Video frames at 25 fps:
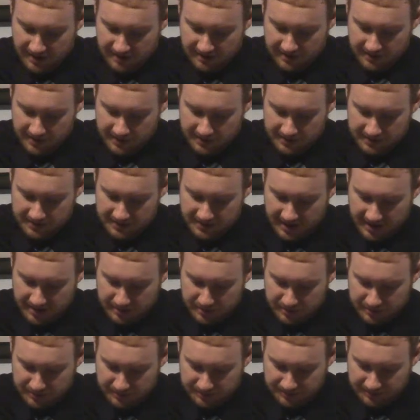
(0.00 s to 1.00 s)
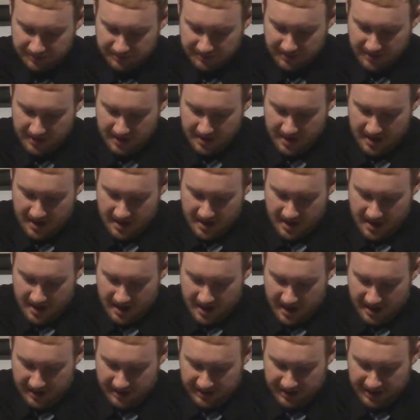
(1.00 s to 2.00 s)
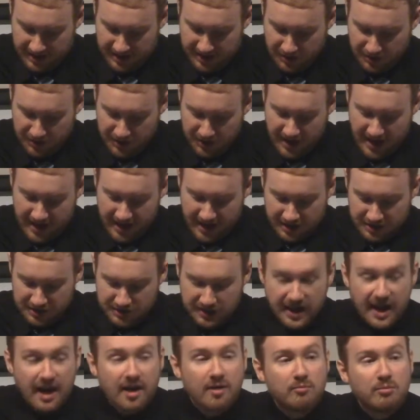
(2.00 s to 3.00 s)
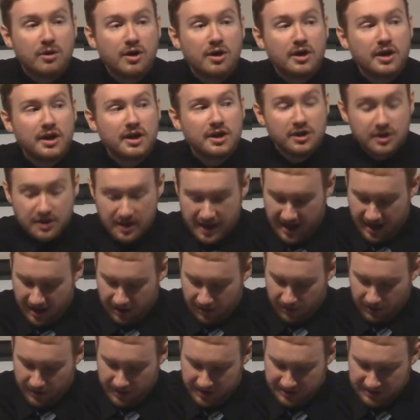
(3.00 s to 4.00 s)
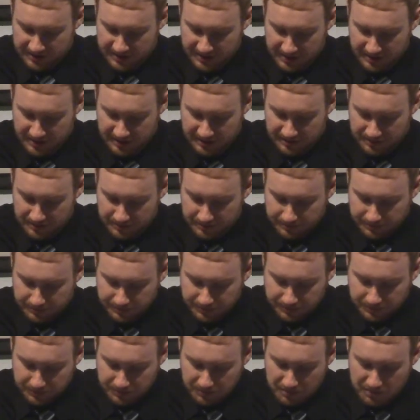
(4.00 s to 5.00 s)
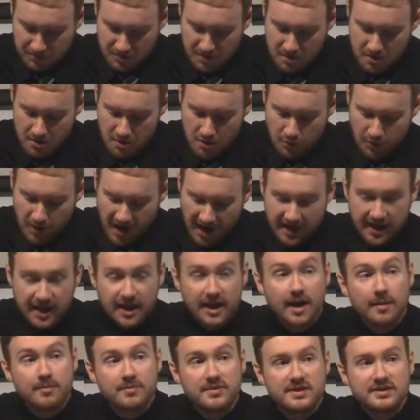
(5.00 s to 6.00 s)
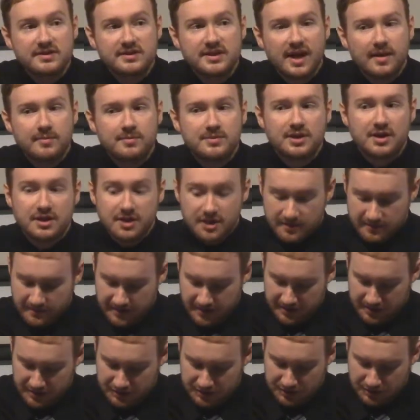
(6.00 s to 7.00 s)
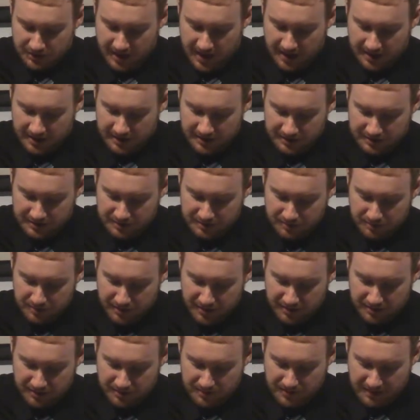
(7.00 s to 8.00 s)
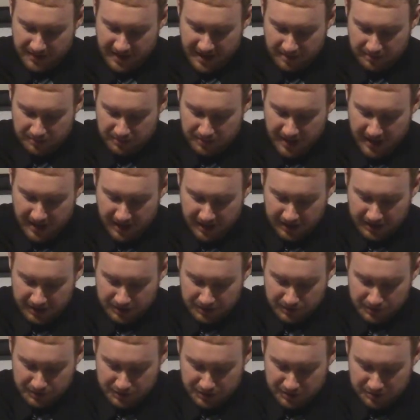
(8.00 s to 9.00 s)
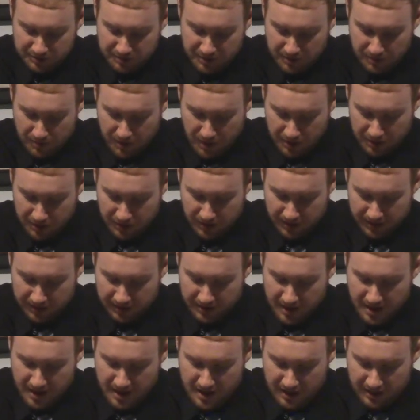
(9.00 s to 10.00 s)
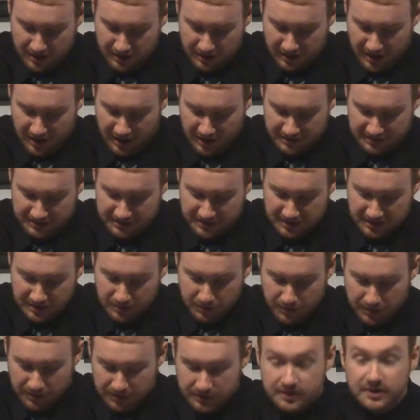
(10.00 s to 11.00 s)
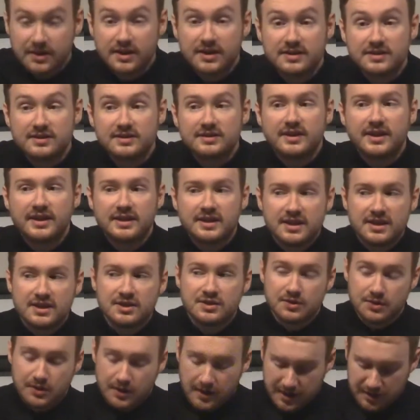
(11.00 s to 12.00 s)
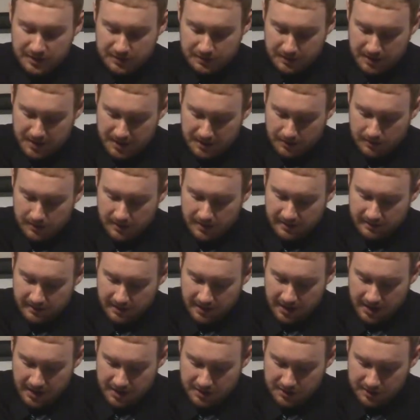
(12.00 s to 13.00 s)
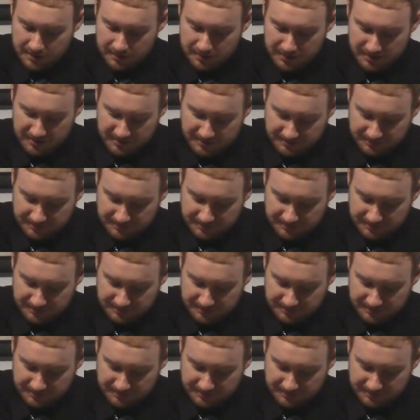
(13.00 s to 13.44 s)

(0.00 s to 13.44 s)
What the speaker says: that first step. I know you're not actually out burning your calories and racking up the steps on your fitness trackers, but without planning, you would just be wandering lost in the wilderness like the Israelites when they were leaving Egypt.